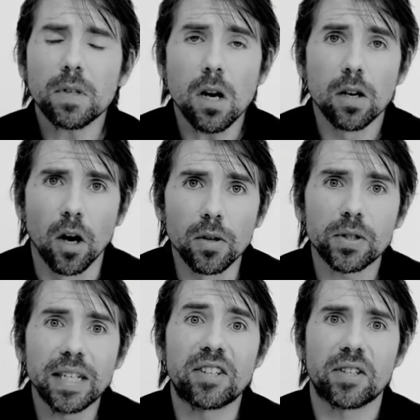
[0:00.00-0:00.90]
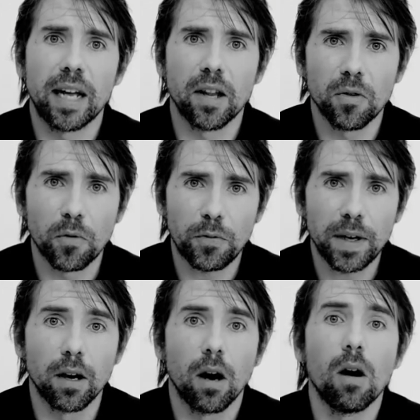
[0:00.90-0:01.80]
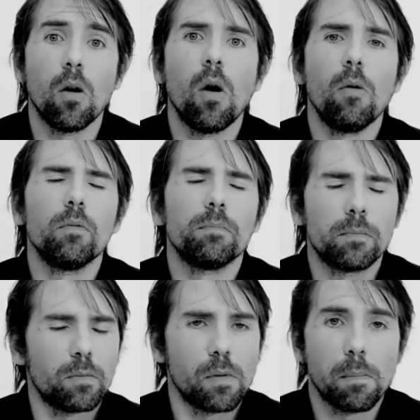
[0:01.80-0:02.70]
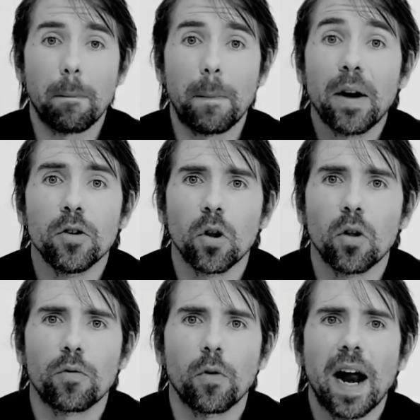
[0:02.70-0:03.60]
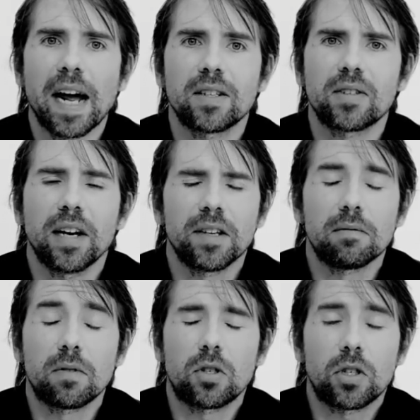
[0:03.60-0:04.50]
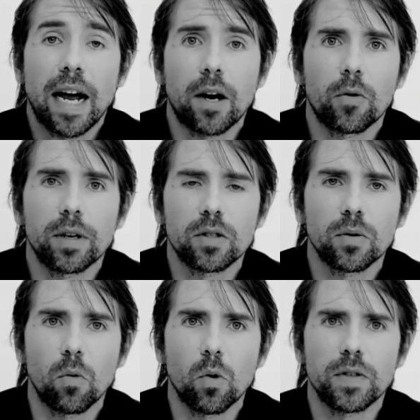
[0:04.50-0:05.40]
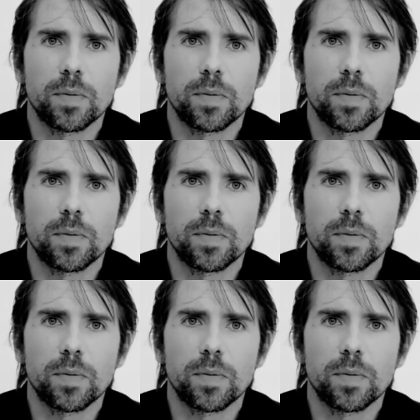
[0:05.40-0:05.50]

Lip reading: a ghostly skeletal figure, a bundle of rags, started staggering towards